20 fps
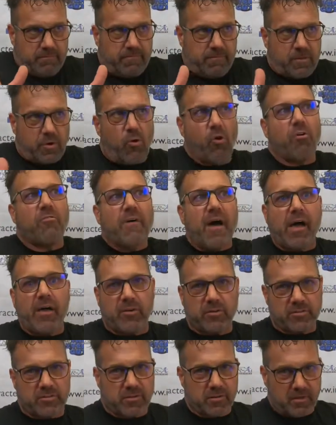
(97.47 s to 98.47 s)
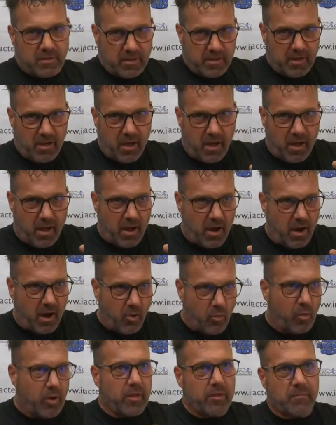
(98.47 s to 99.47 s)
the core values are
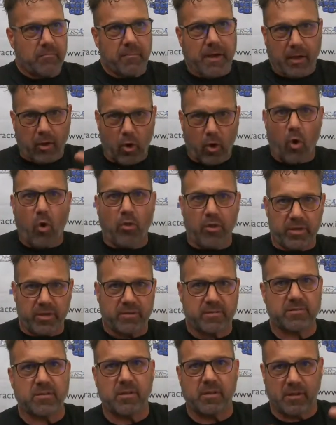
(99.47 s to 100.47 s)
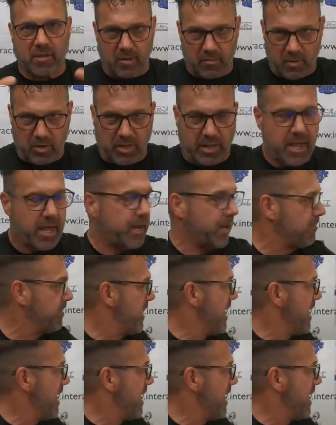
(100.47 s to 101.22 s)
what my goal is in communicating.